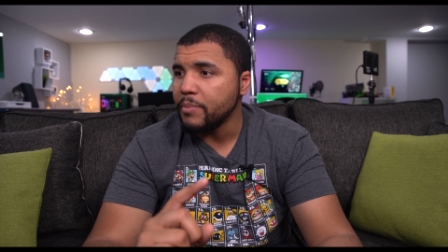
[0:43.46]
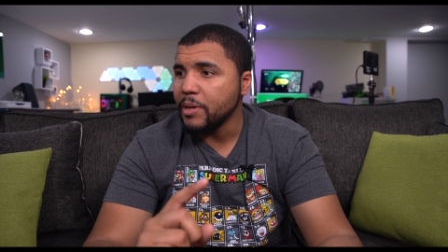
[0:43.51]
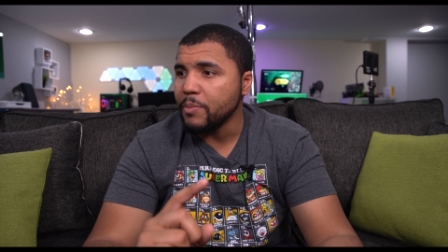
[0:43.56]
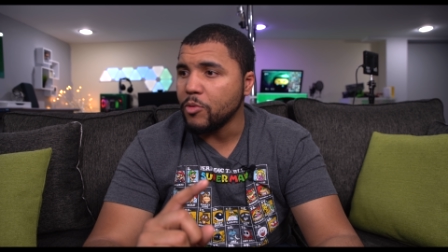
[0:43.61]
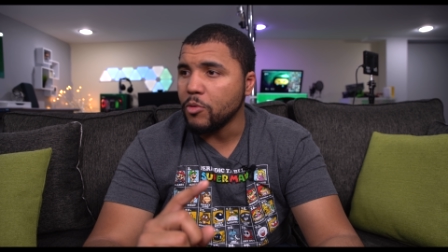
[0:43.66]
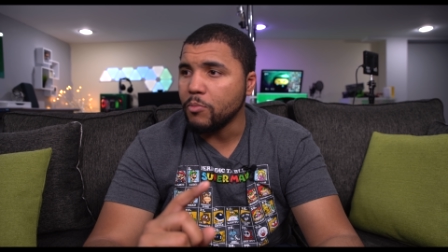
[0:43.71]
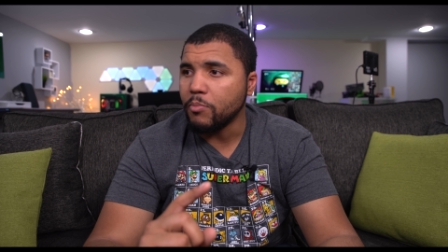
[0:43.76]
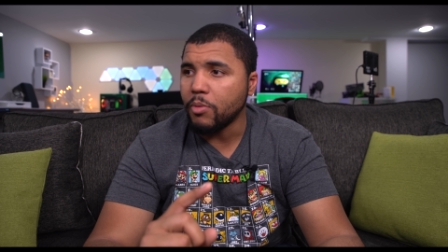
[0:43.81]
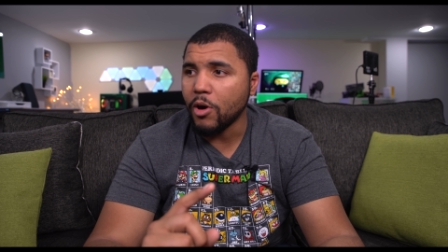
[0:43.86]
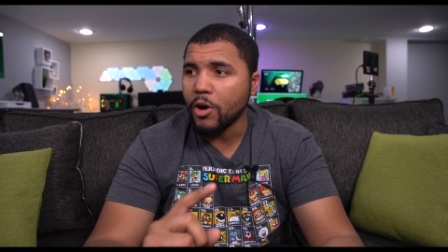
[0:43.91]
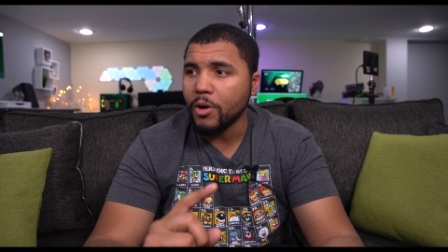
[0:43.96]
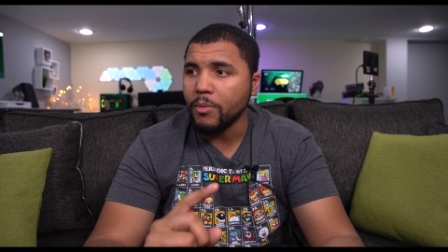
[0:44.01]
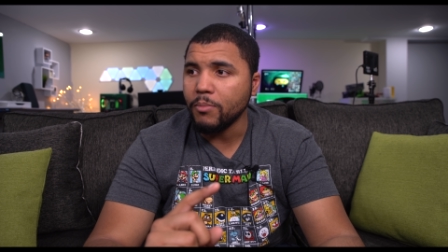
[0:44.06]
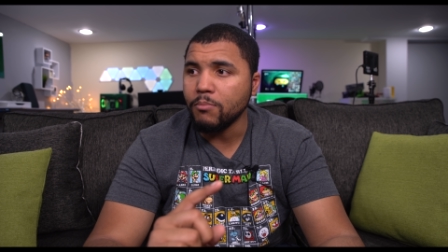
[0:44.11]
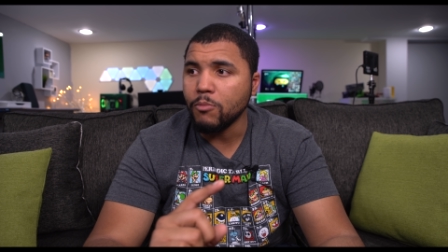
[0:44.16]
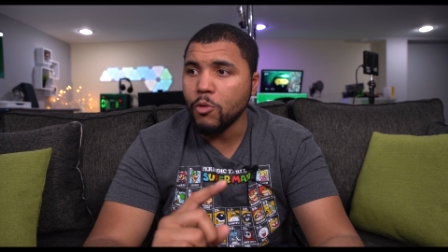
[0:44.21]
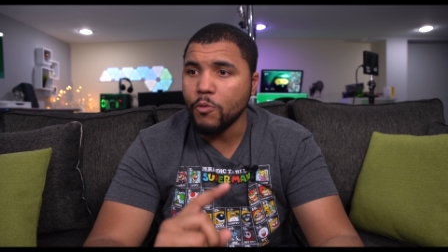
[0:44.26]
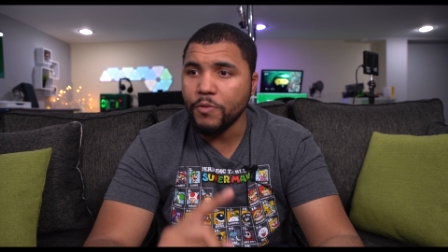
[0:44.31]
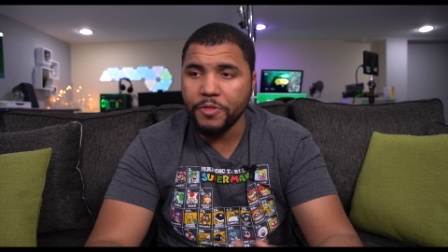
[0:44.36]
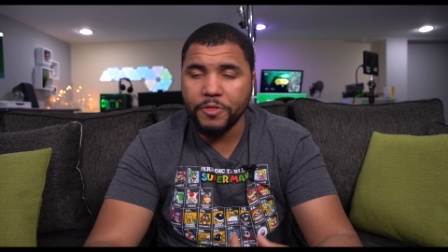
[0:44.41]
people
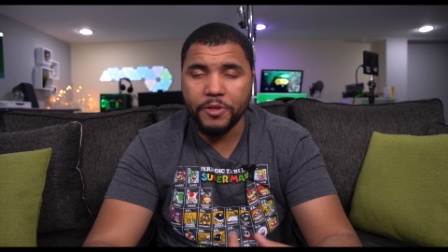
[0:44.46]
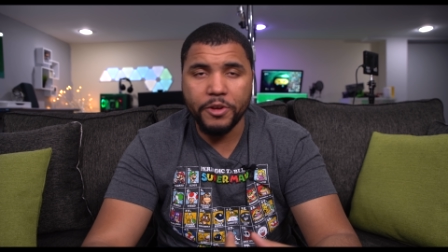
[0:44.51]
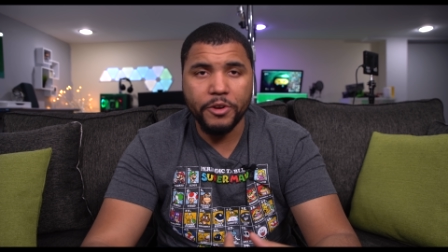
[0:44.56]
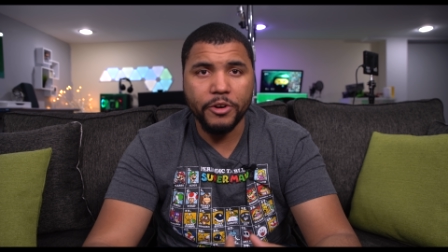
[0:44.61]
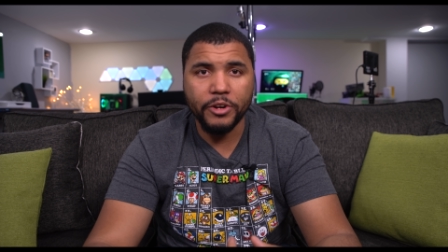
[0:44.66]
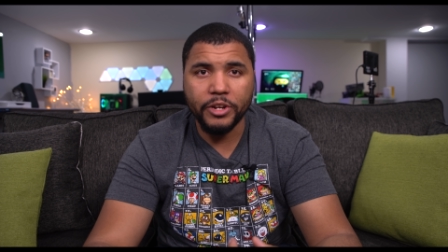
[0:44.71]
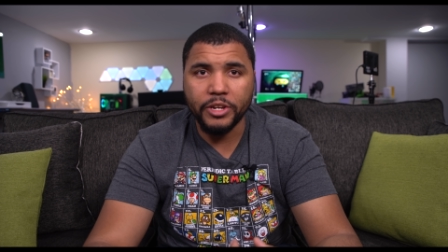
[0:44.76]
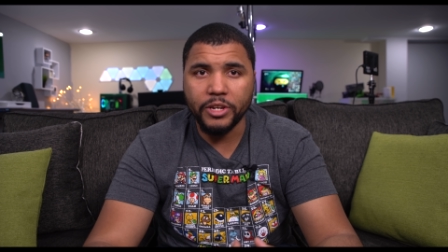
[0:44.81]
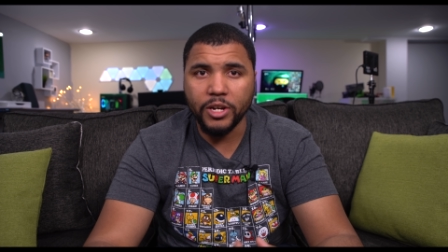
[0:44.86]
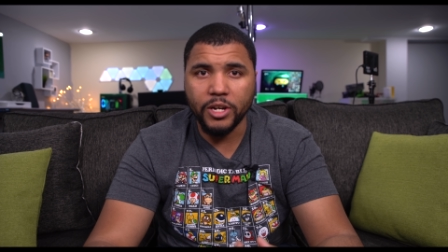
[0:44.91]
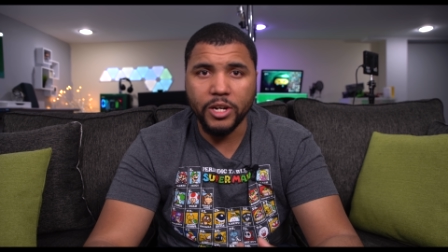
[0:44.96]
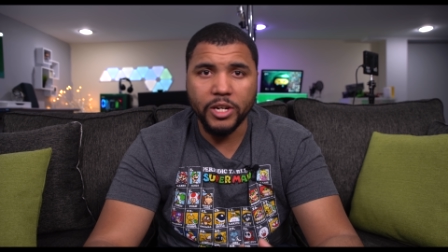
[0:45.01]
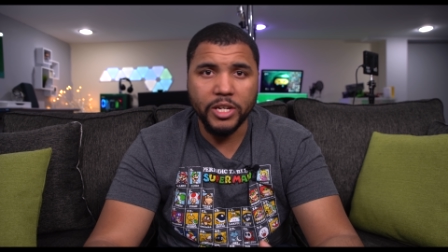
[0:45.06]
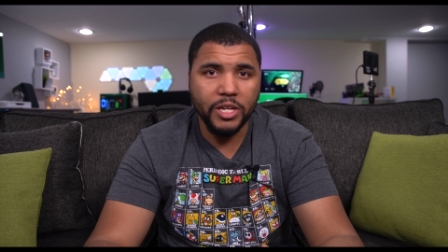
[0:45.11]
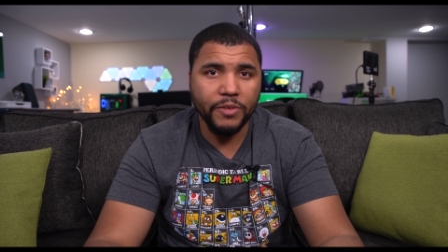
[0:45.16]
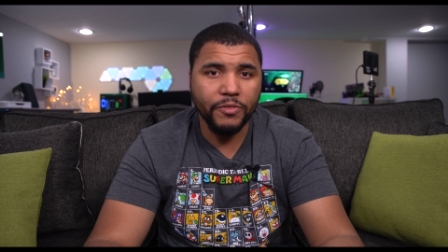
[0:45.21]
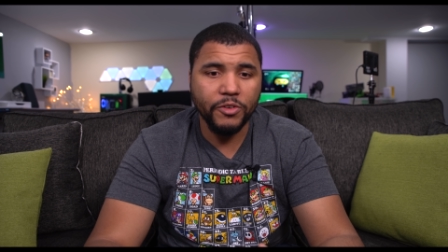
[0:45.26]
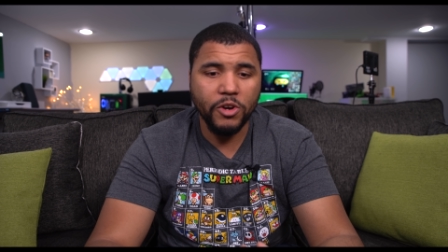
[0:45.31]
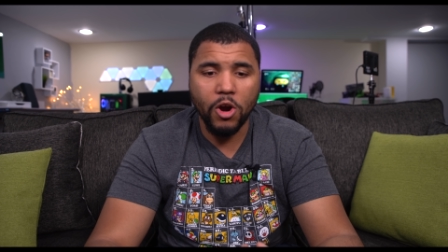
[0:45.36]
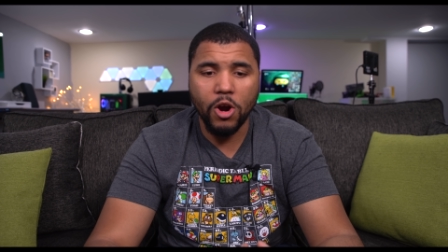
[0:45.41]
bought movie theater uh,
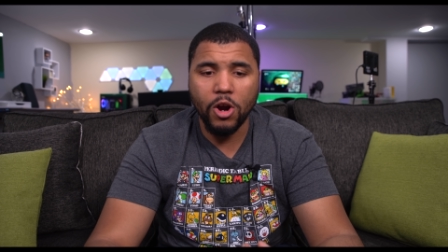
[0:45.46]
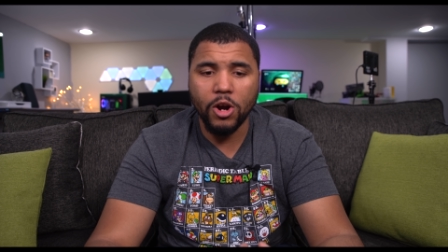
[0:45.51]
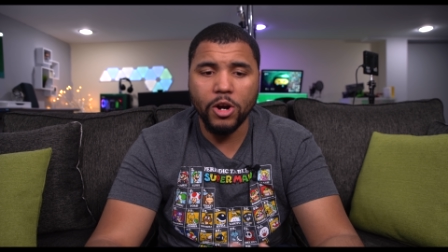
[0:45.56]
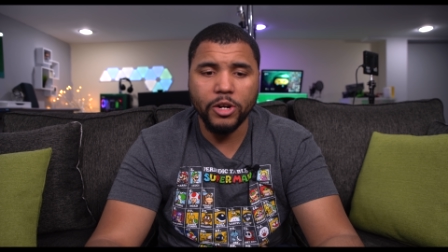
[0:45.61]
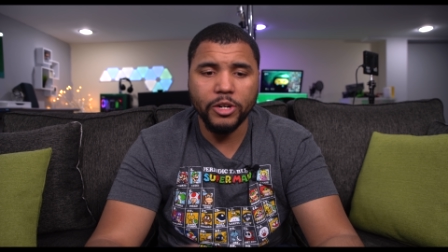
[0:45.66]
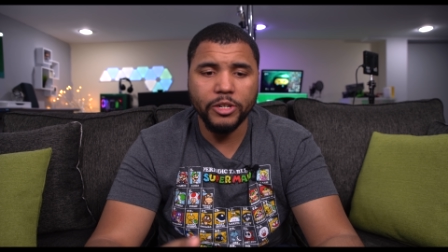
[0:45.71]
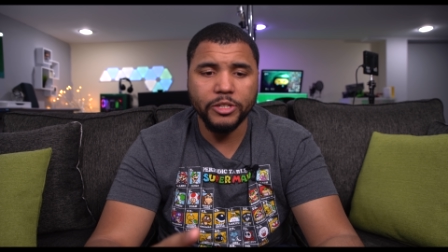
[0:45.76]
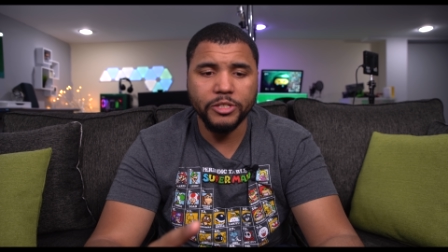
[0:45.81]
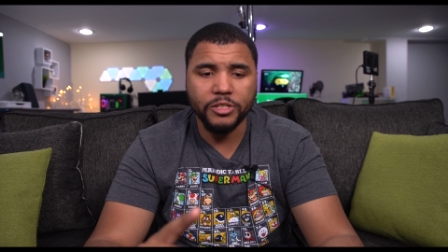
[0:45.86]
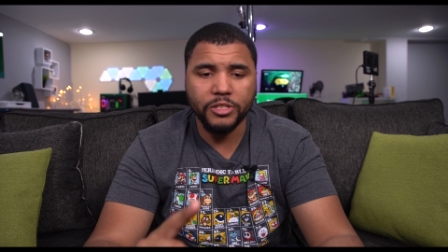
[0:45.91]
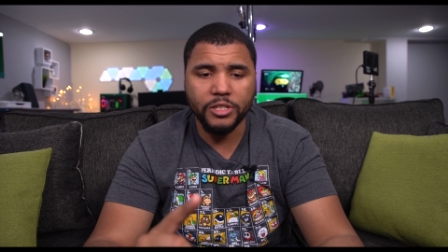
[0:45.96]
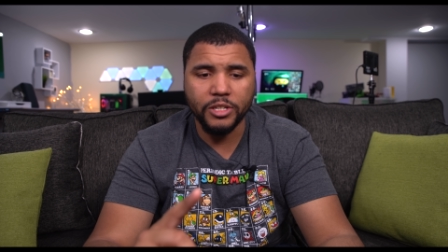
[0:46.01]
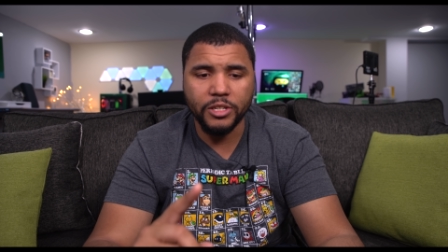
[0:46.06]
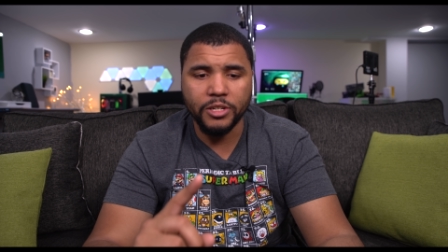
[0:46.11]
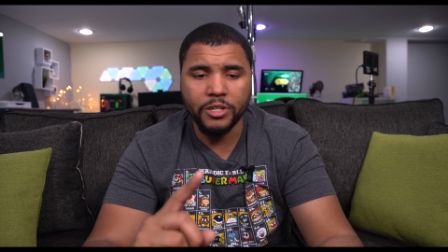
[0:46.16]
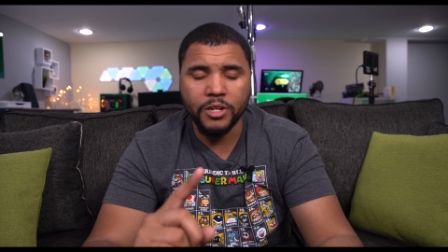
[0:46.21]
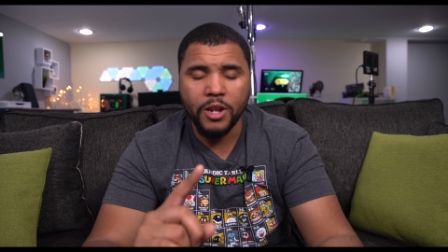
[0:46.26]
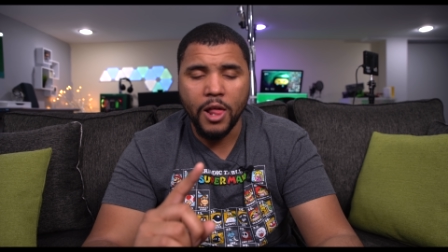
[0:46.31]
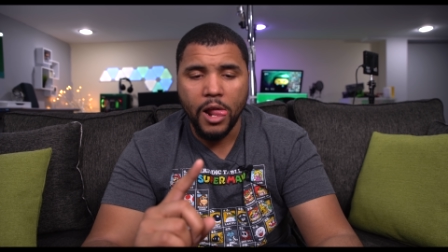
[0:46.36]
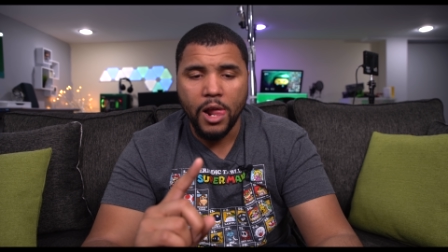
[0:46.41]
gift cards
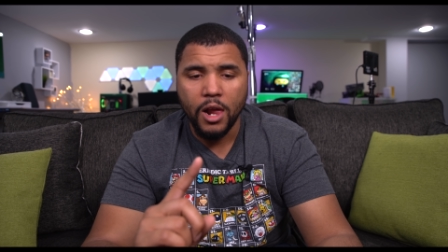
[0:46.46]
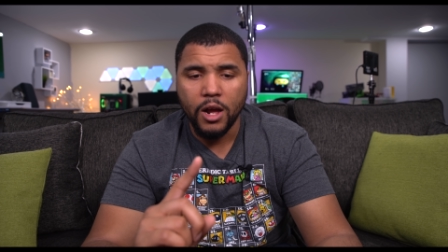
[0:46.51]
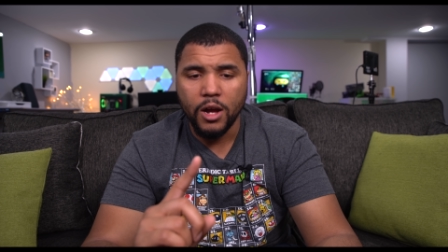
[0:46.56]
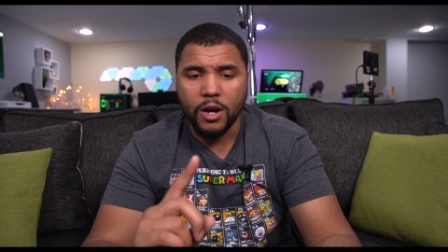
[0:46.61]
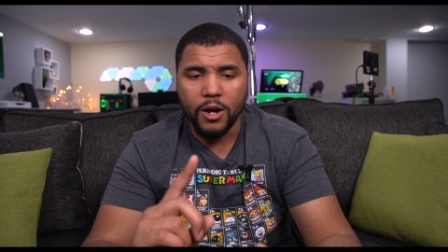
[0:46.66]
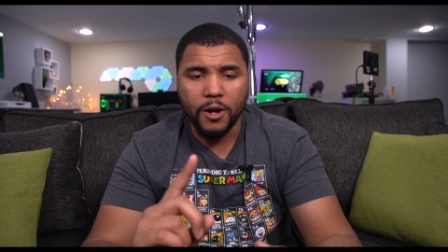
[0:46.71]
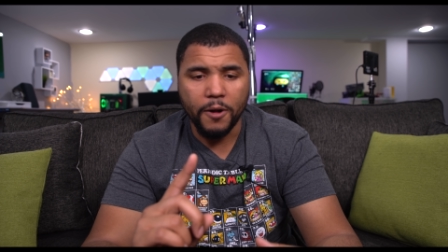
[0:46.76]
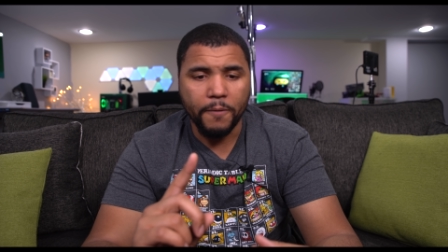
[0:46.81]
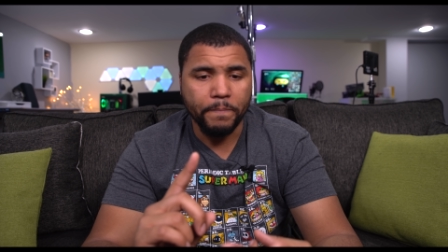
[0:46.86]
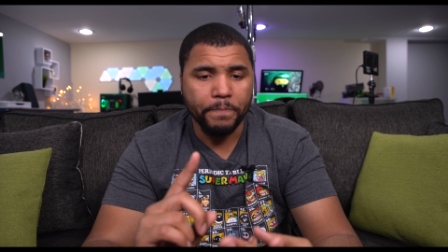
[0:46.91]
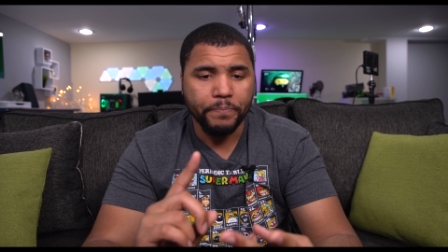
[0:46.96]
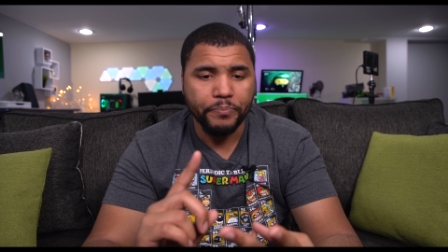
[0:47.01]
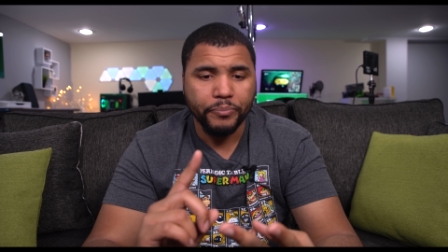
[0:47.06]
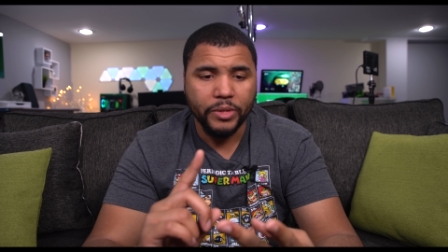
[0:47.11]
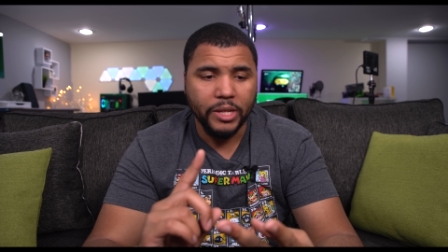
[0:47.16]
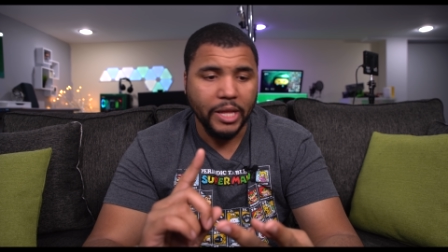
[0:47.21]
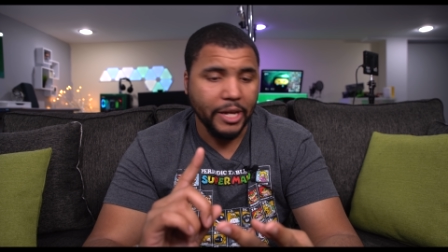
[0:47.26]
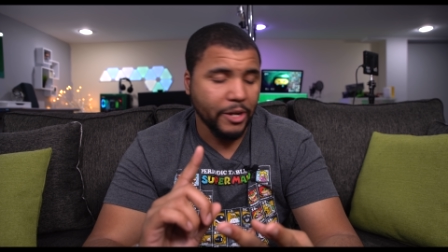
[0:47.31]
and um,